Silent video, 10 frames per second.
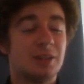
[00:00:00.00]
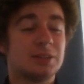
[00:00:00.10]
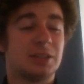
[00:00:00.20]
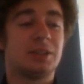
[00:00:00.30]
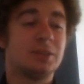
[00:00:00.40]

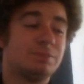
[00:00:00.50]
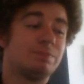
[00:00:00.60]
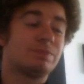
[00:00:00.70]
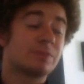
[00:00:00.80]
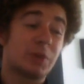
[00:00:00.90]
So
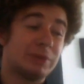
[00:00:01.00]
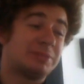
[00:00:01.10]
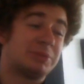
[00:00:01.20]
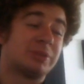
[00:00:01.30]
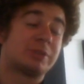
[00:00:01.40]

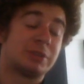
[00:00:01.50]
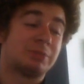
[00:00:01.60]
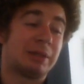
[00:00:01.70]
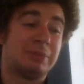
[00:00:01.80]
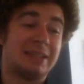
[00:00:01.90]
Quintet walls just
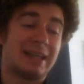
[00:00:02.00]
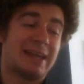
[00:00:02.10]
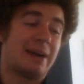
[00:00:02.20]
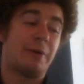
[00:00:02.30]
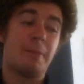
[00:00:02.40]
made me deck
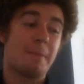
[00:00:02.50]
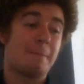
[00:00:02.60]
out.